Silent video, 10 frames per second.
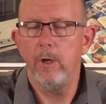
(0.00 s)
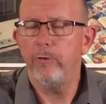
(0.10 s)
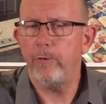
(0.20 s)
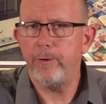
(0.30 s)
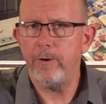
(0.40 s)

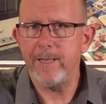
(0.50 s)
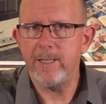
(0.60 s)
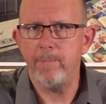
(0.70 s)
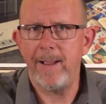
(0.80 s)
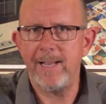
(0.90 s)
So if you're
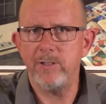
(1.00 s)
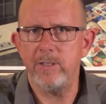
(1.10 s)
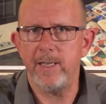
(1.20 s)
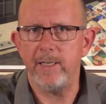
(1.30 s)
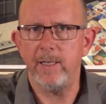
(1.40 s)

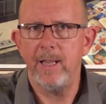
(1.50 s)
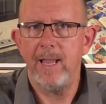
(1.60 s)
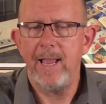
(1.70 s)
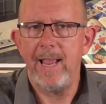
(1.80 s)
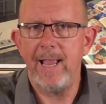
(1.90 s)
incapacitated
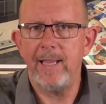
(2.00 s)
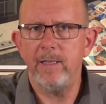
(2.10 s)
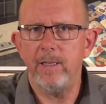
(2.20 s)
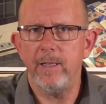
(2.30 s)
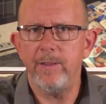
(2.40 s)

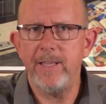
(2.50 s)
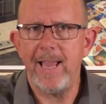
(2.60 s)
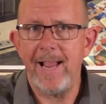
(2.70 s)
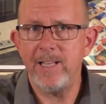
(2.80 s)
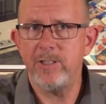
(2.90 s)
and the
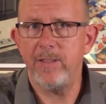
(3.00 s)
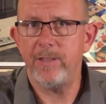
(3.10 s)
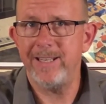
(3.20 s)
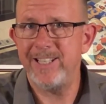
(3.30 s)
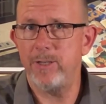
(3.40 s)
asset
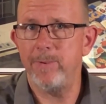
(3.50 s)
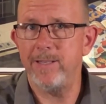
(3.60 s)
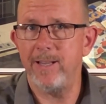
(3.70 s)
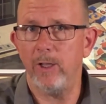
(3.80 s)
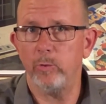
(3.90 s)
that needs to be
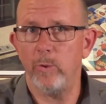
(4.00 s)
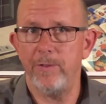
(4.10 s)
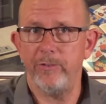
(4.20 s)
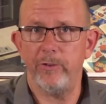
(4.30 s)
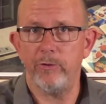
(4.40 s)
dealt
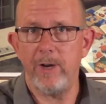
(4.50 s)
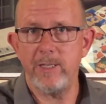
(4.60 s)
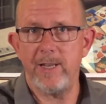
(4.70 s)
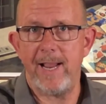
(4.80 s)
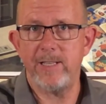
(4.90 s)
with is a
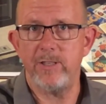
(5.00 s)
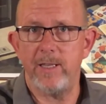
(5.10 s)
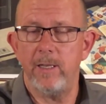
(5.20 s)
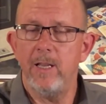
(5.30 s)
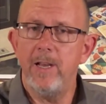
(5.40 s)
trust asset,